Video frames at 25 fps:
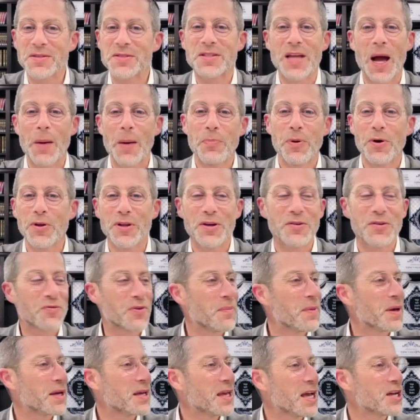Stop pulling
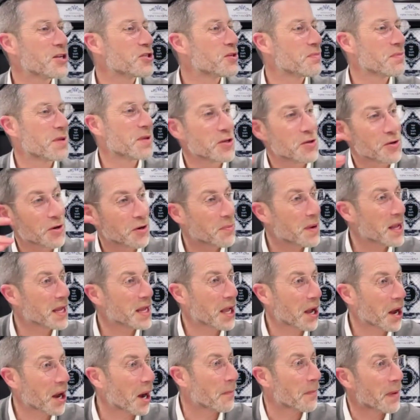from a keshem that you are
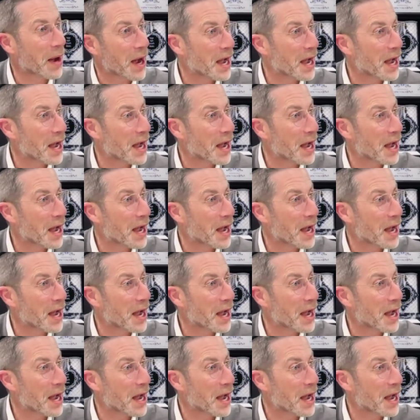making up.